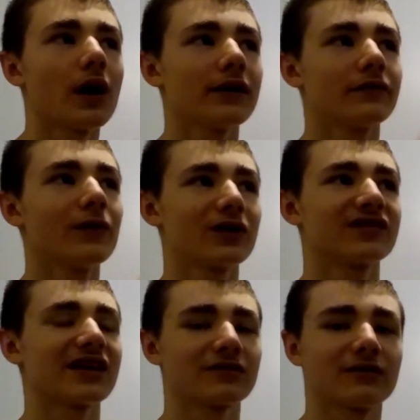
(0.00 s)

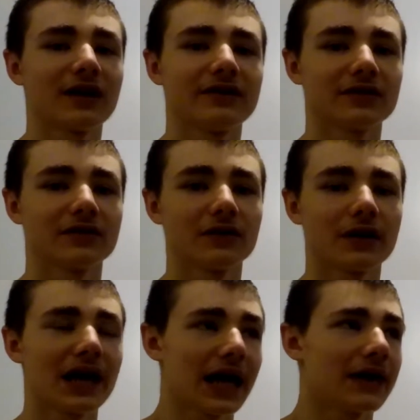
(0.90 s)
focused exercises
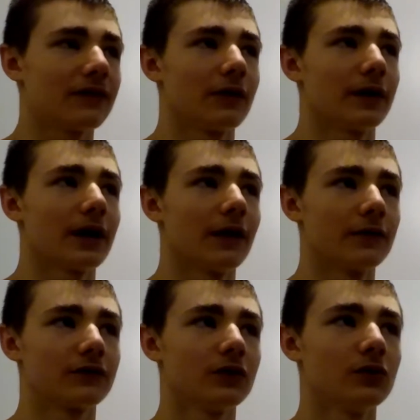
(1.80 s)
here. The
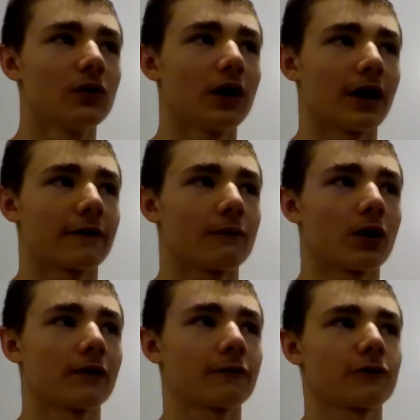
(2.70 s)
other 2 are
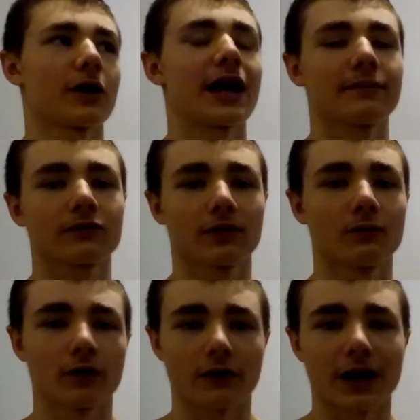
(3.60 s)
one for
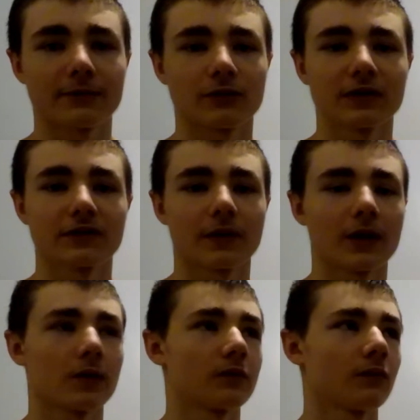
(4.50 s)
more for hamstrings, and
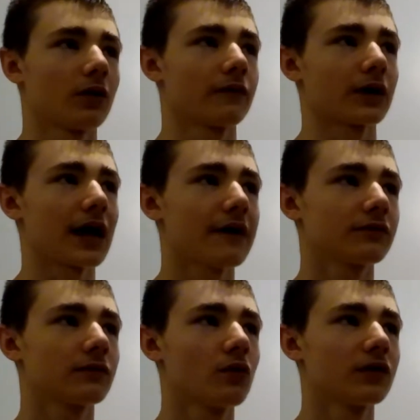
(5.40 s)
the other's one for
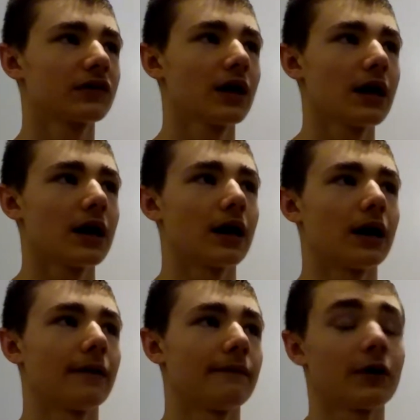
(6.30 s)
calves, of course.
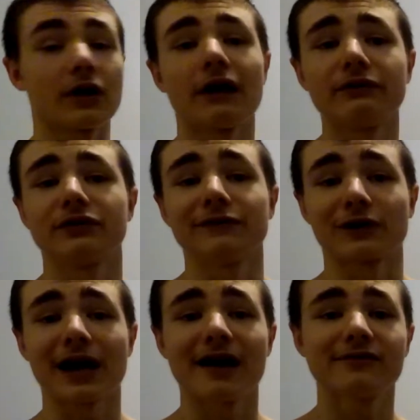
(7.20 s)
Very obviously
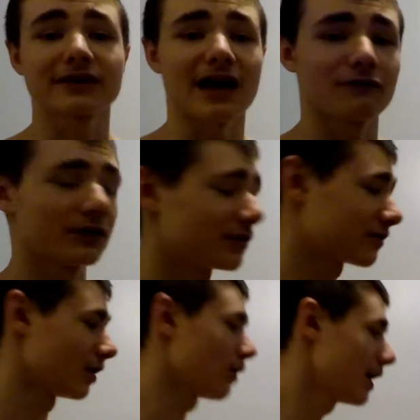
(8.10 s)
for calves, calf
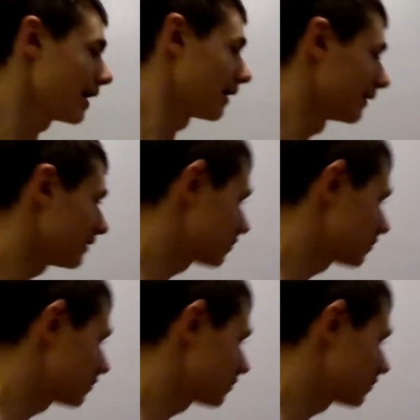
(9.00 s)
raises. So let's